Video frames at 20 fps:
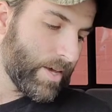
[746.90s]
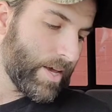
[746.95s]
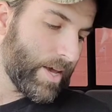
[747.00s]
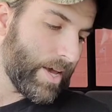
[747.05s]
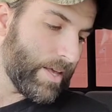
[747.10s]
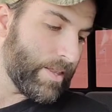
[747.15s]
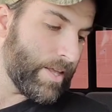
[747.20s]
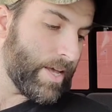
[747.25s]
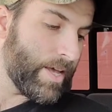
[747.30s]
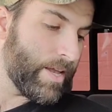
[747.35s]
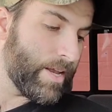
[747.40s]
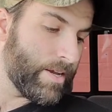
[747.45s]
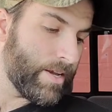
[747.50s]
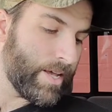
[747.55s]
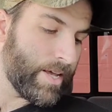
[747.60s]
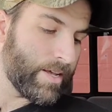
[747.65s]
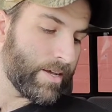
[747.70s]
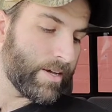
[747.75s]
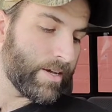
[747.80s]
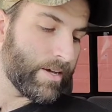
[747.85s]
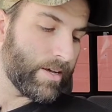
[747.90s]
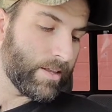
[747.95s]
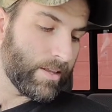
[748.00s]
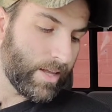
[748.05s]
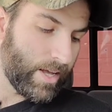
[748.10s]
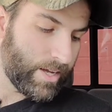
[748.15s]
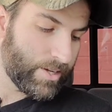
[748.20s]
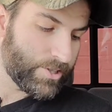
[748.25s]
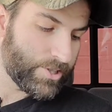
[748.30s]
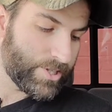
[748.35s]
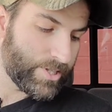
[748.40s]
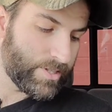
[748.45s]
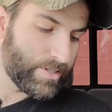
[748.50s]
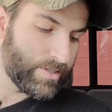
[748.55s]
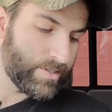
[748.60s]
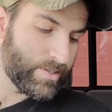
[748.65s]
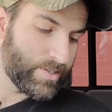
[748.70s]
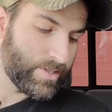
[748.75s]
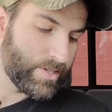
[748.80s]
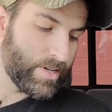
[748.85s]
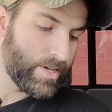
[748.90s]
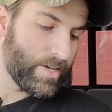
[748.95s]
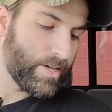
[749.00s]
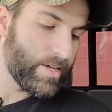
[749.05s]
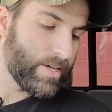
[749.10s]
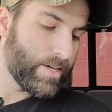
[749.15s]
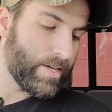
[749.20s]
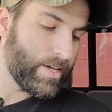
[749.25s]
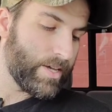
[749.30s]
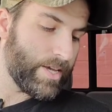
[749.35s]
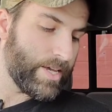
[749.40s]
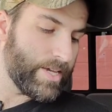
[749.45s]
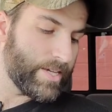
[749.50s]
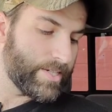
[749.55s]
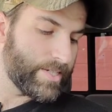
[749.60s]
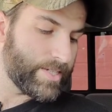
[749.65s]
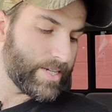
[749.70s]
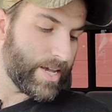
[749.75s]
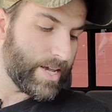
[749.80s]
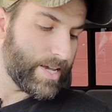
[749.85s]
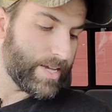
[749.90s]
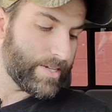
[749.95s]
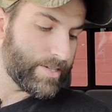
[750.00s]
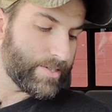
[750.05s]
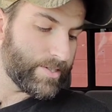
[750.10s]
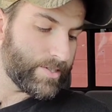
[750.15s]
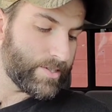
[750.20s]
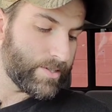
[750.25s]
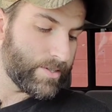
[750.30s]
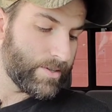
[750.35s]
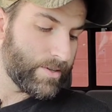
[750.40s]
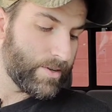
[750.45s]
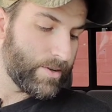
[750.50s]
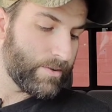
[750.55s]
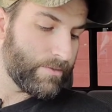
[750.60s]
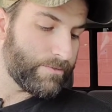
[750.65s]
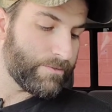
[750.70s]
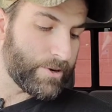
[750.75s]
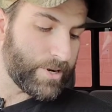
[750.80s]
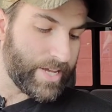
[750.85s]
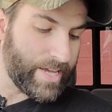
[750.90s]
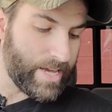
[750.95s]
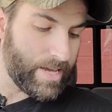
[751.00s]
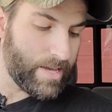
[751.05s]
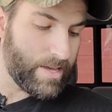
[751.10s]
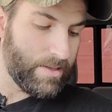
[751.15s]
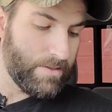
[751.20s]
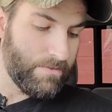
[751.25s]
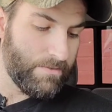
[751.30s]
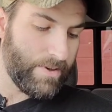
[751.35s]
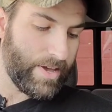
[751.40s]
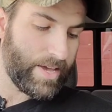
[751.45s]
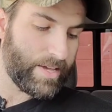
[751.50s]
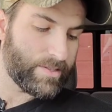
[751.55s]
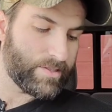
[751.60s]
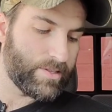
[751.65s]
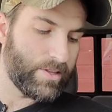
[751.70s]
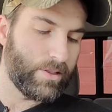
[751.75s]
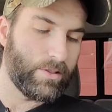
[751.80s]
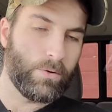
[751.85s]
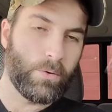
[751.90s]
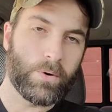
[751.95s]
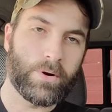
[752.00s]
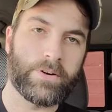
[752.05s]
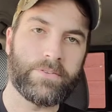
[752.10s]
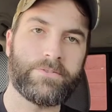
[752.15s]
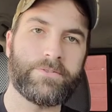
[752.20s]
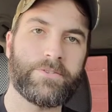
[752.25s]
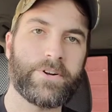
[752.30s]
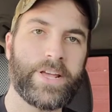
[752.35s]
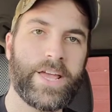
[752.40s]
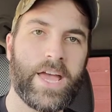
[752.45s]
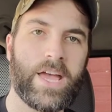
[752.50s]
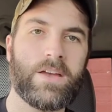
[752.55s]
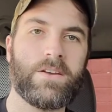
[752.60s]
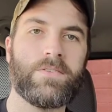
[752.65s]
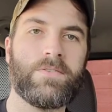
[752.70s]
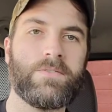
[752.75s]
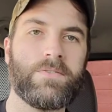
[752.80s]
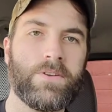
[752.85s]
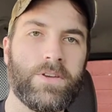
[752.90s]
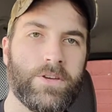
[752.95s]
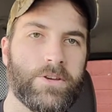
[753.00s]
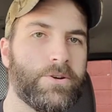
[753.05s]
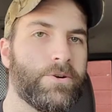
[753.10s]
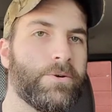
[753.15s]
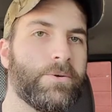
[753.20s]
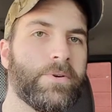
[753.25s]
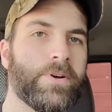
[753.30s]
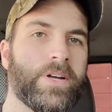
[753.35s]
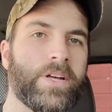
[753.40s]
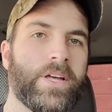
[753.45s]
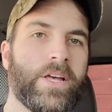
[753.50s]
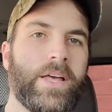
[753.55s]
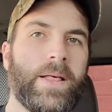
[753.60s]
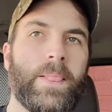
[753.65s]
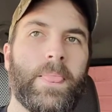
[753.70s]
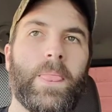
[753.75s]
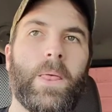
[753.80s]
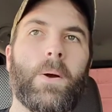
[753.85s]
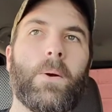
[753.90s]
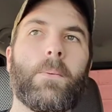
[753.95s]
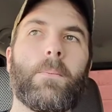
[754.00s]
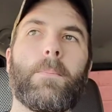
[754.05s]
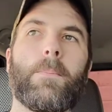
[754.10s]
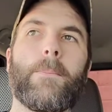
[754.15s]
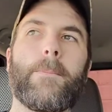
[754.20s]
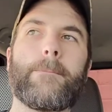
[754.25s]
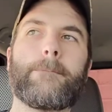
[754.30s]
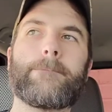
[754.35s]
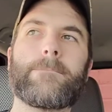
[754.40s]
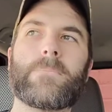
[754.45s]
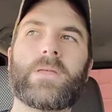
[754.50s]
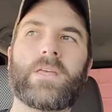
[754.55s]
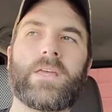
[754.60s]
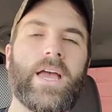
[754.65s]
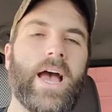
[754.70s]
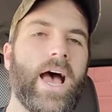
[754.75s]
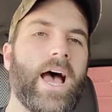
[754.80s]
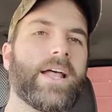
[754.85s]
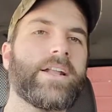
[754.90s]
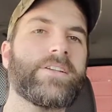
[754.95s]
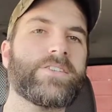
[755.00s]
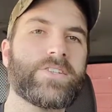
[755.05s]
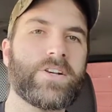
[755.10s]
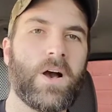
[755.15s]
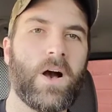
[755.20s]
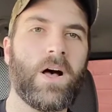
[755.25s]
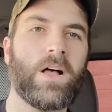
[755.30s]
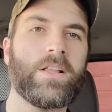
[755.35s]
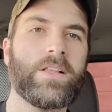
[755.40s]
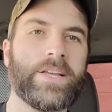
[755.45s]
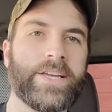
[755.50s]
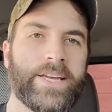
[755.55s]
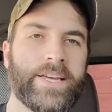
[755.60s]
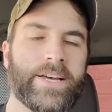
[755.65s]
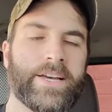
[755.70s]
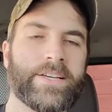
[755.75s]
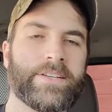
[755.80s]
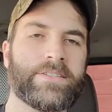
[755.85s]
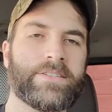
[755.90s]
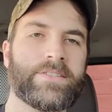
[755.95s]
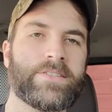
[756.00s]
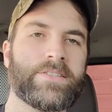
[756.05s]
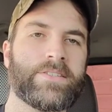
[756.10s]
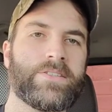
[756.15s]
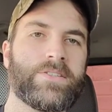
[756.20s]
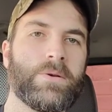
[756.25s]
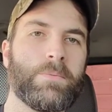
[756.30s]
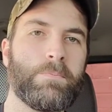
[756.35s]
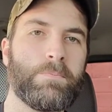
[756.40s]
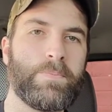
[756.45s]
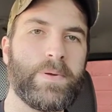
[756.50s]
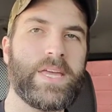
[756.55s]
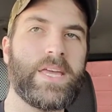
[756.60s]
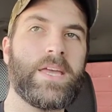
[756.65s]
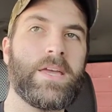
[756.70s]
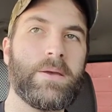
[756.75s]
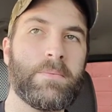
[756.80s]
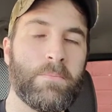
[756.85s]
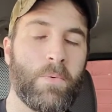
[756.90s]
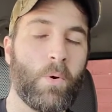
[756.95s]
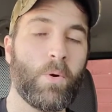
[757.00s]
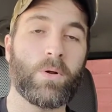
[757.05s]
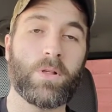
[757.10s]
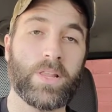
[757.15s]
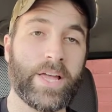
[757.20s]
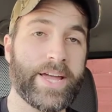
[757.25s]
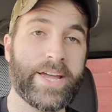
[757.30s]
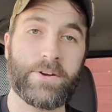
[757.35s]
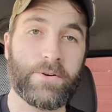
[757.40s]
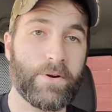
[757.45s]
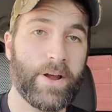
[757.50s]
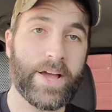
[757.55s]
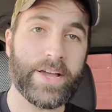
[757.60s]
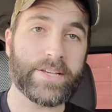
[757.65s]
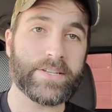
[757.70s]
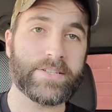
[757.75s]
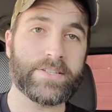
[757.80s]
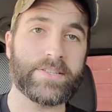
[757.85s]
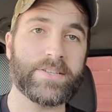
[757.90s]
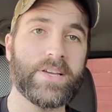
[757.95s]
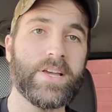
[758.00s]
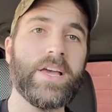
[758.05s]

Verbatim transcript: and then in Colossians, he says, "Forgive as the Lord forgave you." God is calling us to be more like Christ.